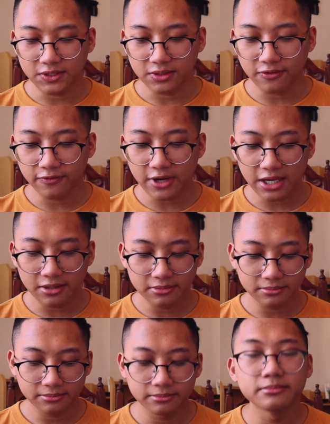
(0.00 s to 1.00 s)
to the file.
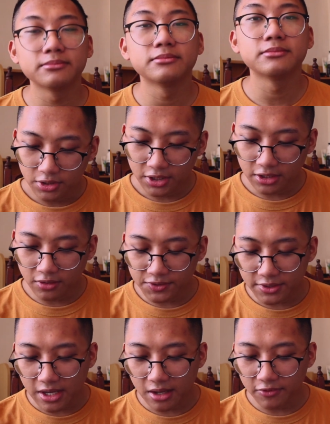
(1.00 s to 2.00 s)
You can
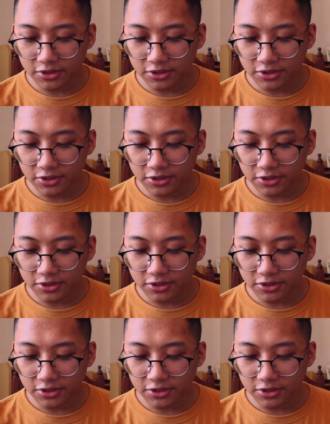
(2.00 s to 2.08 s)
also have a